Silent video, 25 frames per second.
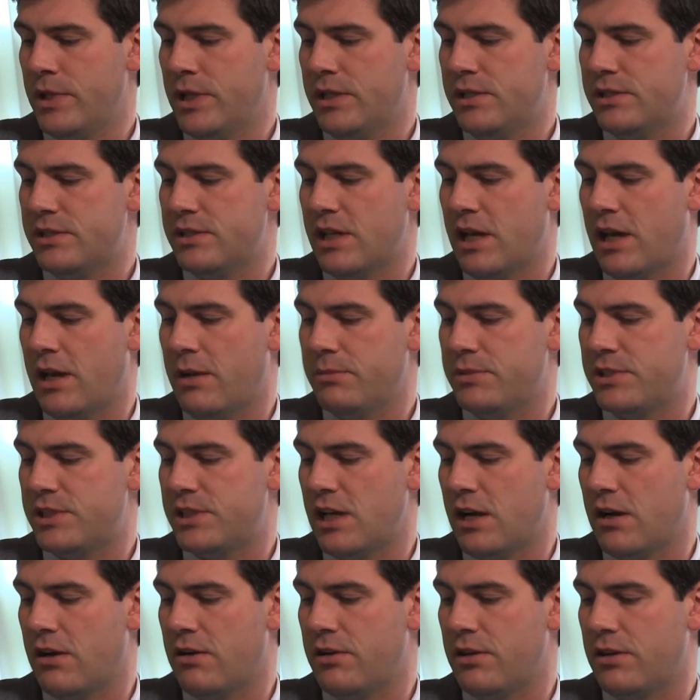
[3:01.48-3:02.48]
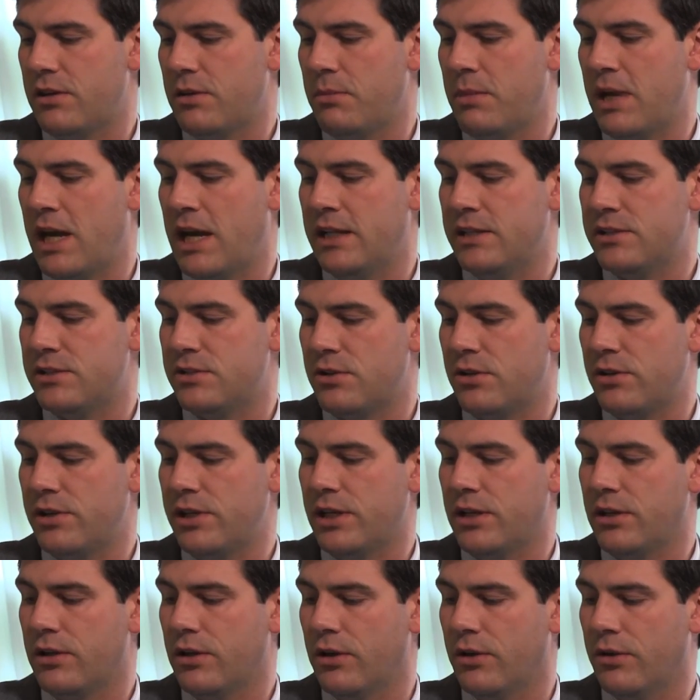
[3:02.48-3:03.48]
Sam stared at the man's dirty
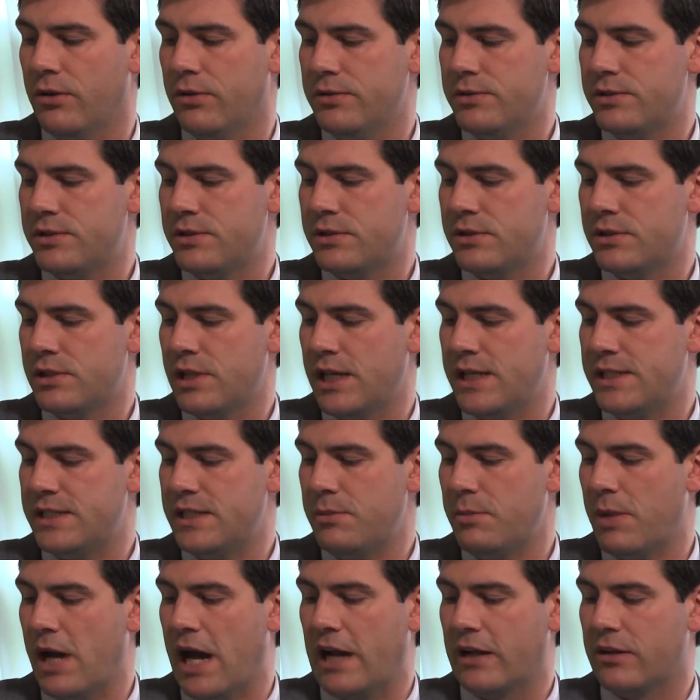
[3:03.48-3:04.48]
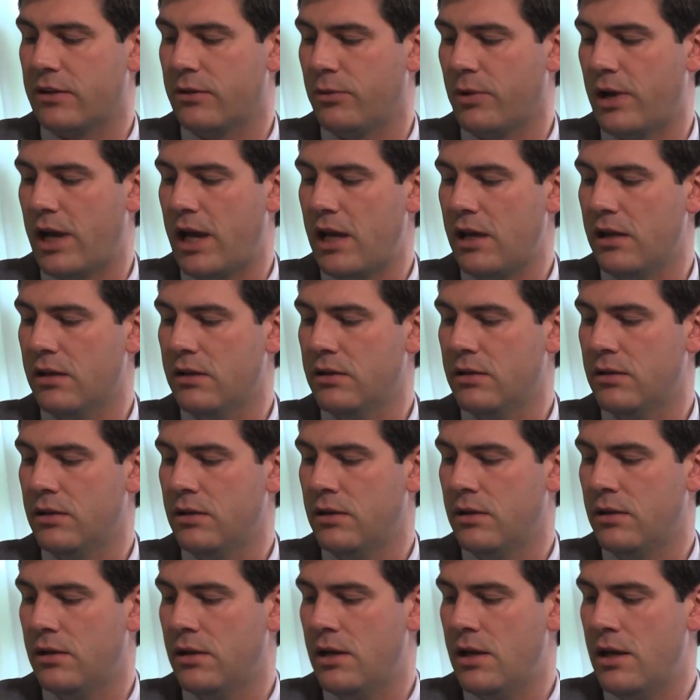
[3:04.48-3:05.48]
clothes as he backed away.
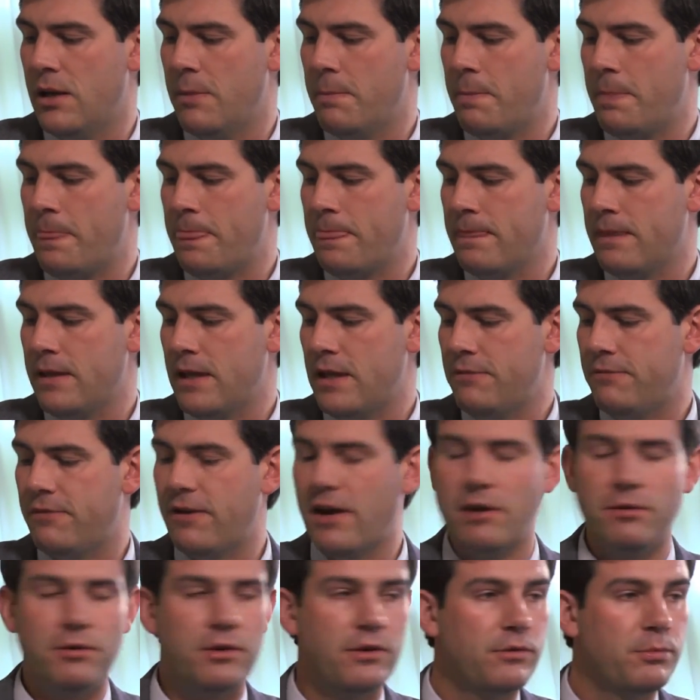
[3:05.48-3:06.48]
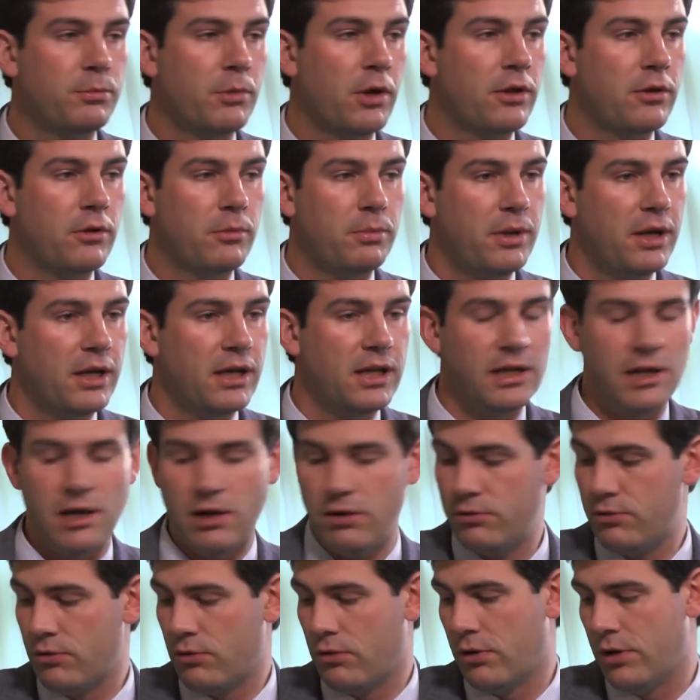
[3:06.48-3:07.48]
He found his mother picking
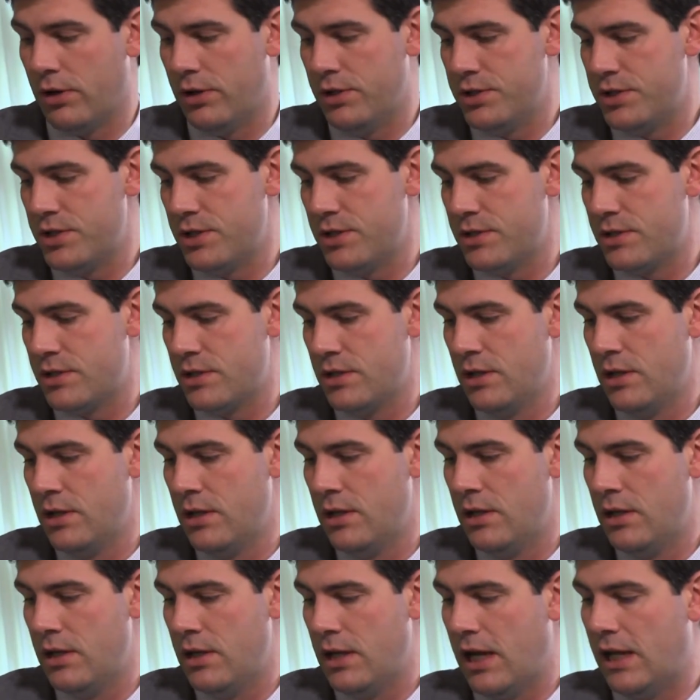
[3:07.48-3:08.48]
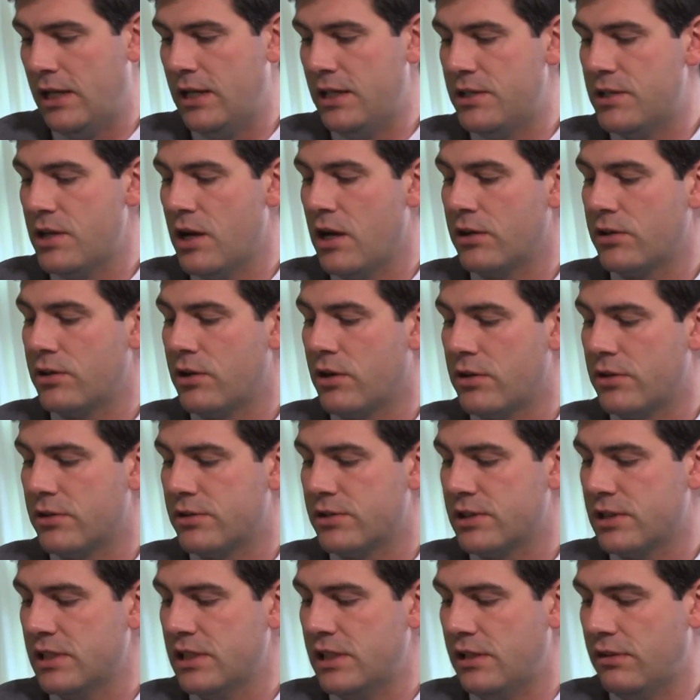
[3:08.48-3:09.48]
out oranges, and he tugged on her
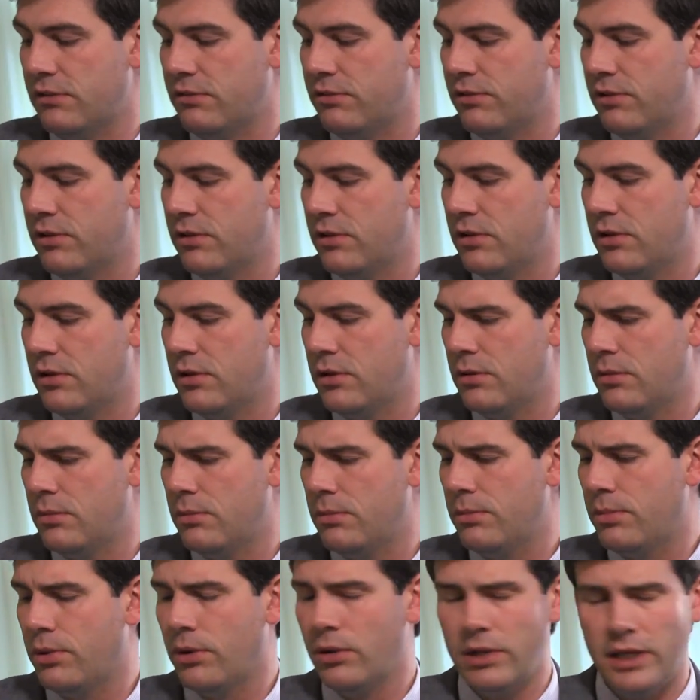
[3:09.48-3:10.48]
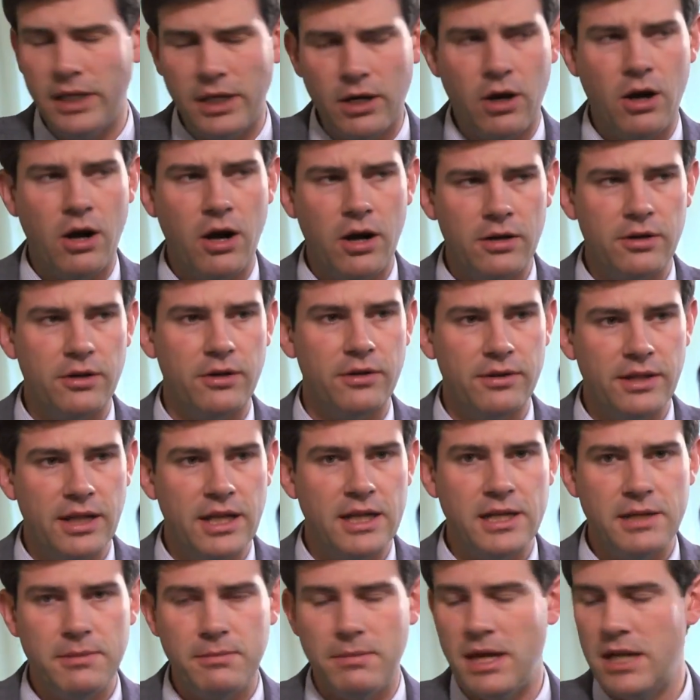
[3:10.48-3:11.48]
sleeve, pulling harder
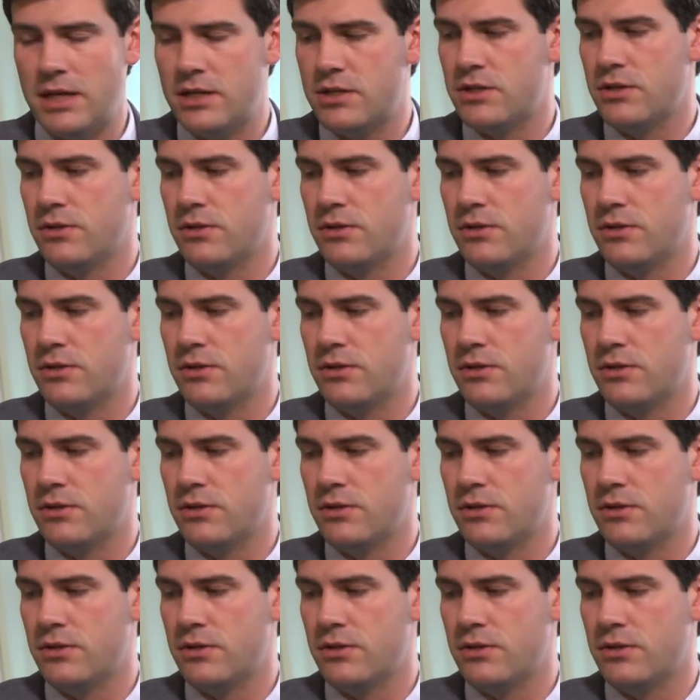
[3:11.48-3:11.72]
than he meant